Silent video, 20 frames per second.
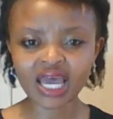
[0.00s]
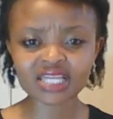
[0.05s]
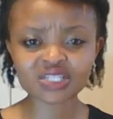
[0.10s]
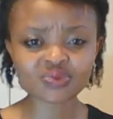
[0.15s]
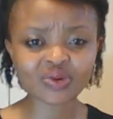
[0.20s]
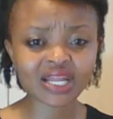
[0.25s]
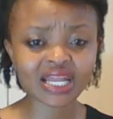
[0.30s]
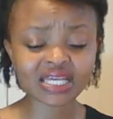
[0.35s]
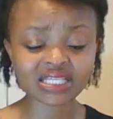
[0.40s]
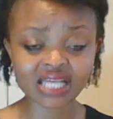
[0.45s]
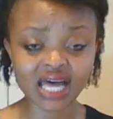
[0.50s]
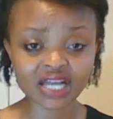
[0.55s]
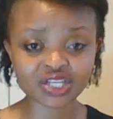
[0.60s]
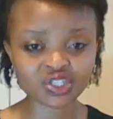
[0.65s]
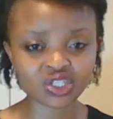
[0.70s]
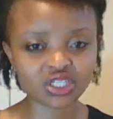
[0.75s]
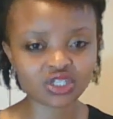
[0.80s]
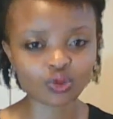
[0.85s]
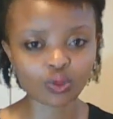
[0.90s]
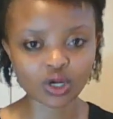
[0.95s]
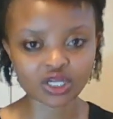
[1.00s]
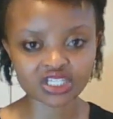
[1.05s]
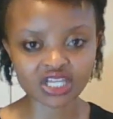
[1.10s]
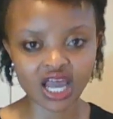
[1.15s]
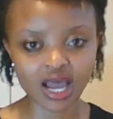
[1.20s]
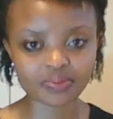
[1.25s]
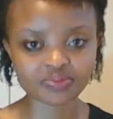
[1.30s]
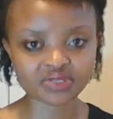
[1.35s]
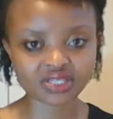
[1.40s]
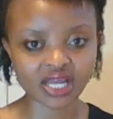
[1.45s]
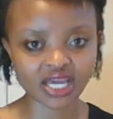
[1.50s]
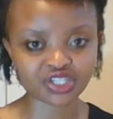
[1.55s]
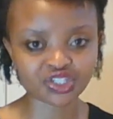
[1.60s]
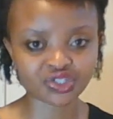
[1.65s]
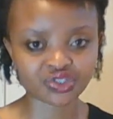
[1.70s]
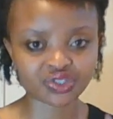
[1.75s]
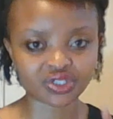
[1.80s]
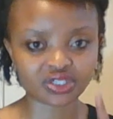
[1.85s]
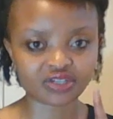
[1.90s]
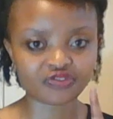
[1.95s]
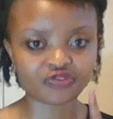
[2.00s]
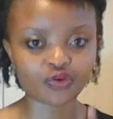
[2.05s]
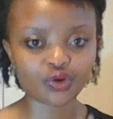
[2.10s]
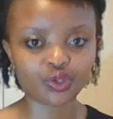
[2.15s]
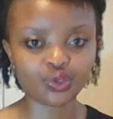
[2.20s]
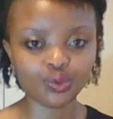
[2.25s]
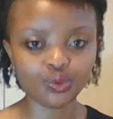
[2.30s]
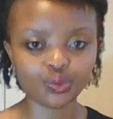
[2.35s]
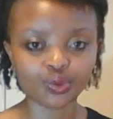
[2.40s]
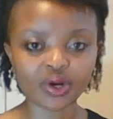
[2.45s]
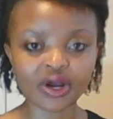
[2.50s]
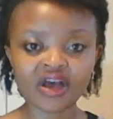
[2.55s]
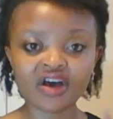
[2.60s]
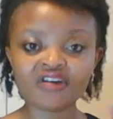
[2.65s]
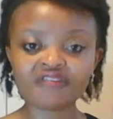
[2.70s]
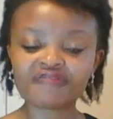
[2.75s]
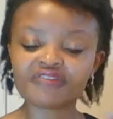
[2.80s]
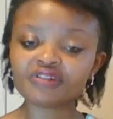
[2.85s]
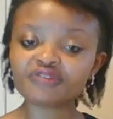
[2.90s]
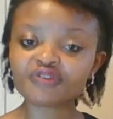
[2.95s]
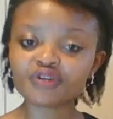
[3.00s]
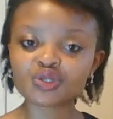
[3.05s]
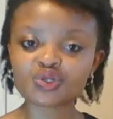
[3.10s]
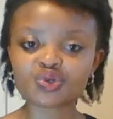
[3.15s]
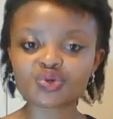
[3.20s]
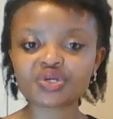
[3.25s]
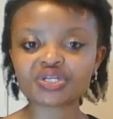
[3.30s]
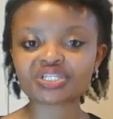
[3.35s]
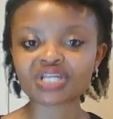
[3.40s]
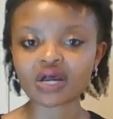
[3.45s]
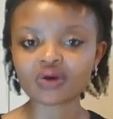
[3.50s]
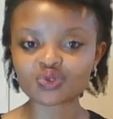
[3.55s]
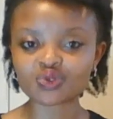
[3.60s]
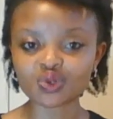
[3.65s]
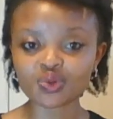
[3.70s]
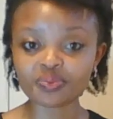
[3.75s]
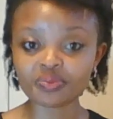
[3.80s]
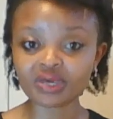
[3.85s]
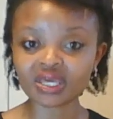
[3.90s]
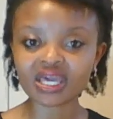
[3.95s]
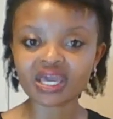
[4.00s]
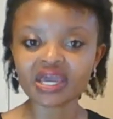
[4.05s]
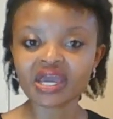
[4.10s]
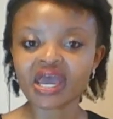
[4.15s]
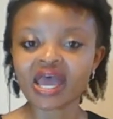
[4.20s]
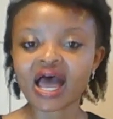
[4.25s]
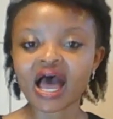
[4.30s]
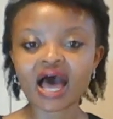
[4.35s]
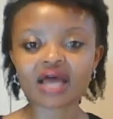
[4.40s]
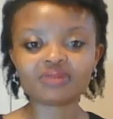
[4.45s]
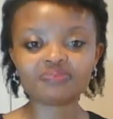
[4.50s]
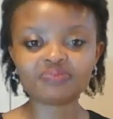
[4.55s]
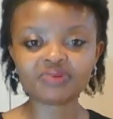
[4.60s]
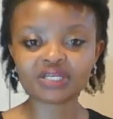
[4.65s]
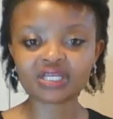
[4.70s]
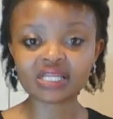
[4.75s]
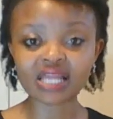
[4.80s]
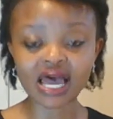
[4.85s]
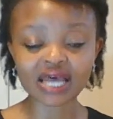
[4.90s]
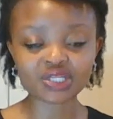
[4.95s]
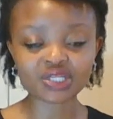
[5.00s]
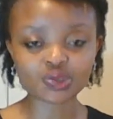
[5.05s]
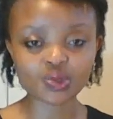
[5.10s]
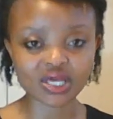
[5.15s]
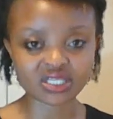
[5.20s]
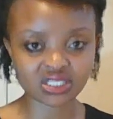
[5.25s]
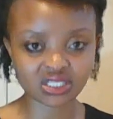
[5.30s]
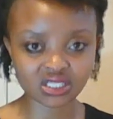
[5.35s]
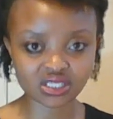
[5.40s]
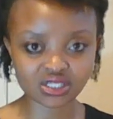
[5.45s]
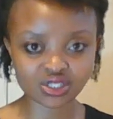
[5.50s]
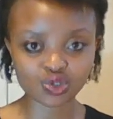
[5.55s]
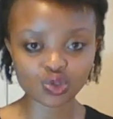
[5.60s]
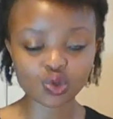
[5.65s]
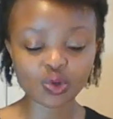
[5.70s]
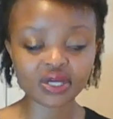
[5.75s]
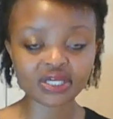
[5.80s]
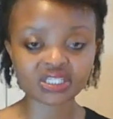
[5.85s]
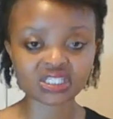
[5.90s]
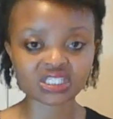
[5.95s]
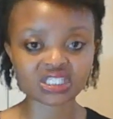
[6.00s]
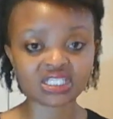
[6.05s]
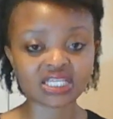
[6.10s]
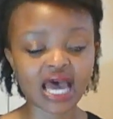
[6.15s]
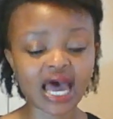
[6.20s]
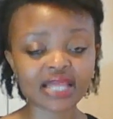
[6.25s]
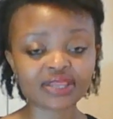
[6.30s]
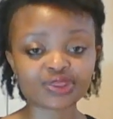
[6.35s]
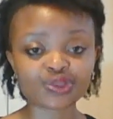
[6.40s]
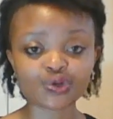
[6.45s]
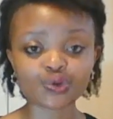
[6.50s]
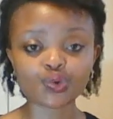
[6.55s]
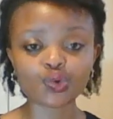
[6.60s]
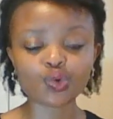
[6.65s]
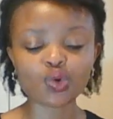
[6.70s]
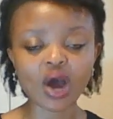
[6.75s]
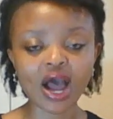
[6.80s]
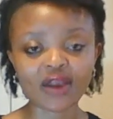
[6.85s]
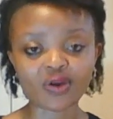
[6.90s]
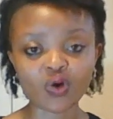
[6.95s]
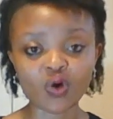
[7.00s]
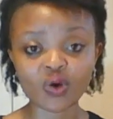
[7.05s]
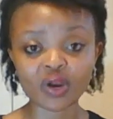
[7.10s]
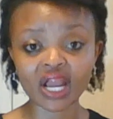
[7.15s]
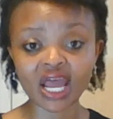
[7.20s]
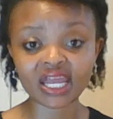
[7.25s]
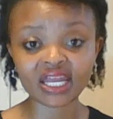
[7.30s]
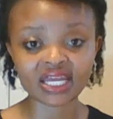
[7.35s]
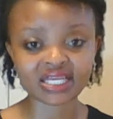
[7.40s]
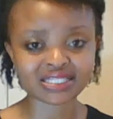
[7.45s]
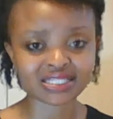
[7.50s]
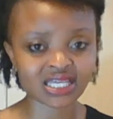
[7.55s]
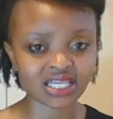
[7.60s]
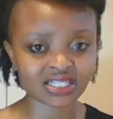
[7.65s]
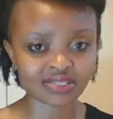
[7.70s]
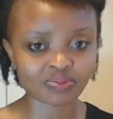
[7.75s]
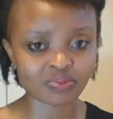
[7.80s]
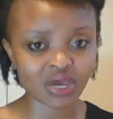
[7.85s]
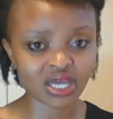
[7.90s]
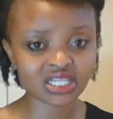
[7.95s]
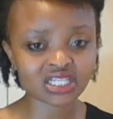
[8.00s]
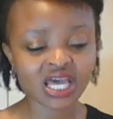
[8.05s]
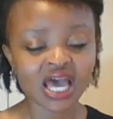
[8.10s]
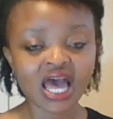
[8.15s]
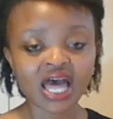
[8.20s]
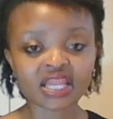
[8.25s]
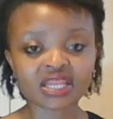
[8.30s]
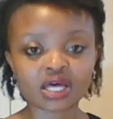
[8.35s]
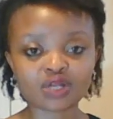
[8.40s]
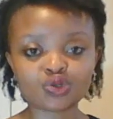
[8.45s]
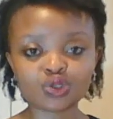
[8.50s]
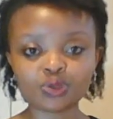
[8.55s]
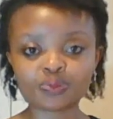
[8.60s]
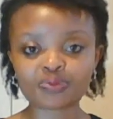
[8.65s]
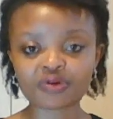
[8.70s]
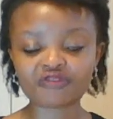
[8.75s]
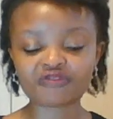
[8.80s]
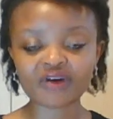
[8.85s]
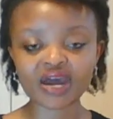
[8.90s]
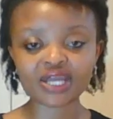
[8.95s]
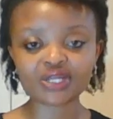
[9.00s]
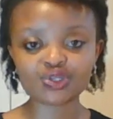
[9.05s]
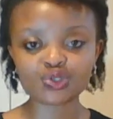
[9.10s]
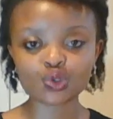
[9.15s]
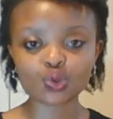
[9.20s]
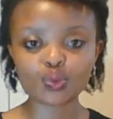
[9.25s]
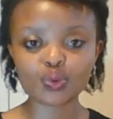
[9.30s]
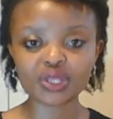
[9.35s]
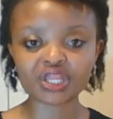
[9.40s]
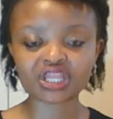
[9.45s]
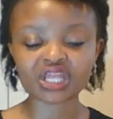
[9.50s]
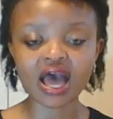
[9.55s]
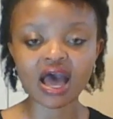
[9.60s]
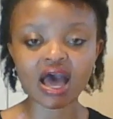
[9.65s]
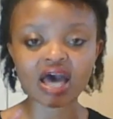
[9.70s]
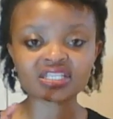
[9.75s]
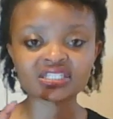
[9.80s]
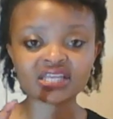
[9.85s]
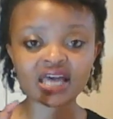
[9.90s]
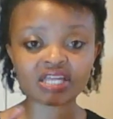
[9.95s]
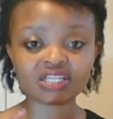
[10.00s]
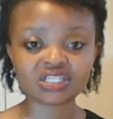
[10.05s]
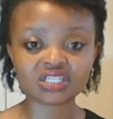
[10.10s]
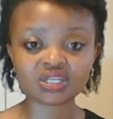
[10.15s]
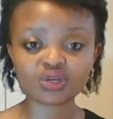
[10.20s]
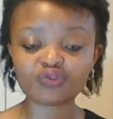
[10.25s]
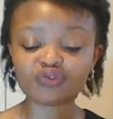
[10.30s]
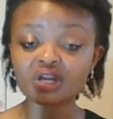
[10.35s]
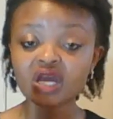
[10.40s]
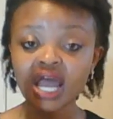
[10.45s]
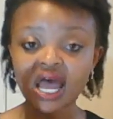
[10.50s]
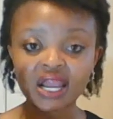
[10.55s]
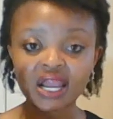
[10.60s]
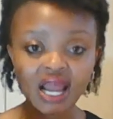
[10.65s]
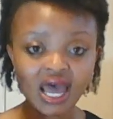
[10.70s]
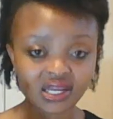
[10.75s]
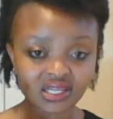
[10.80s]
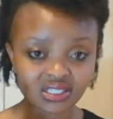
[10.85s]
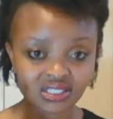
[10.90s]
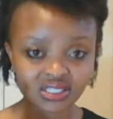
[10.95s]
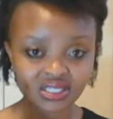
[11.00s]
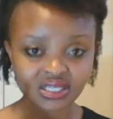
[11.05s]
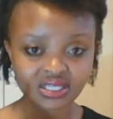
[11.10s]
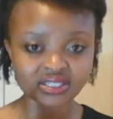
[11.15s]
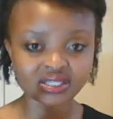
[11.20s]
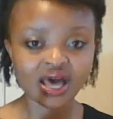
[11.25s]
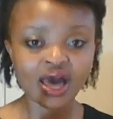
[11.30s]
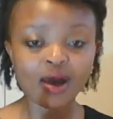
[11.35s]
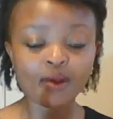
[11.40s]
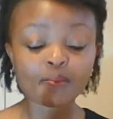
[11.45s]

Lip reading: as well as actually what comes naturally for you. Feel free to reach out to me. I'll be glad to assist you. It's done through an online assessment that will provide you with a scientific analysis